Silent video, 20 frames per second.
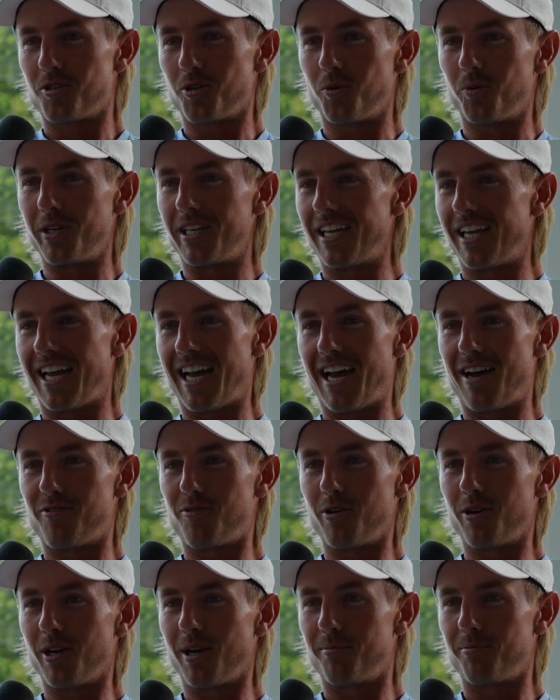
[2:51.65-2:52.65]
so we get
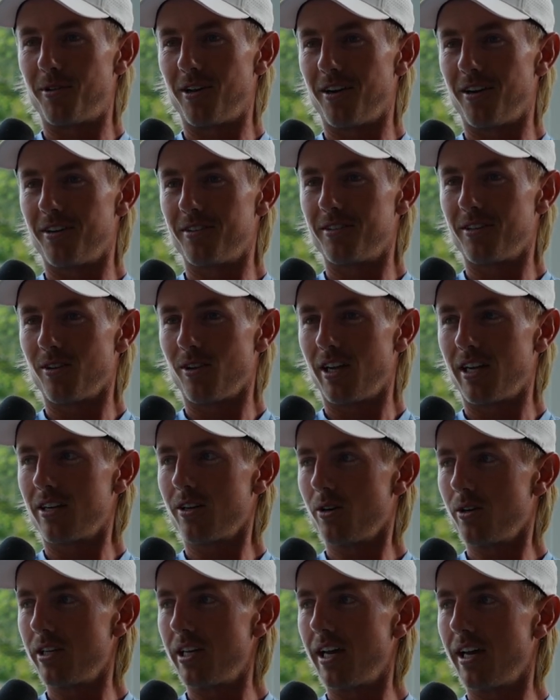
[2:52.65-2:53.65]
halfway up there and they're like,
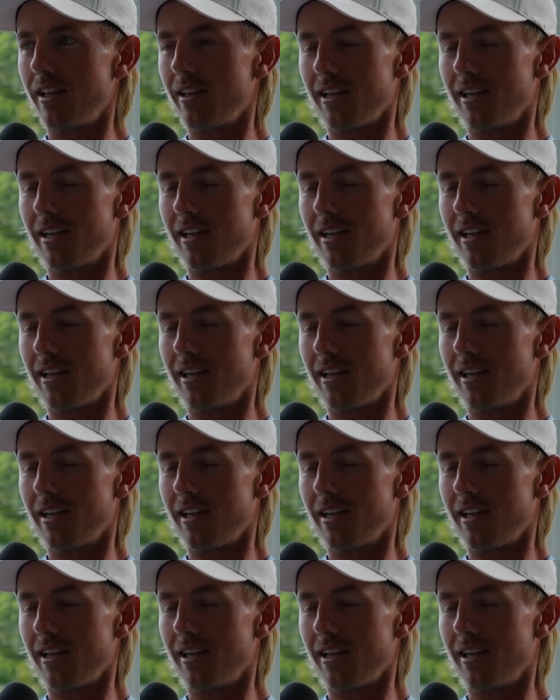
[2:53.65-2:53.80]
oh yeah,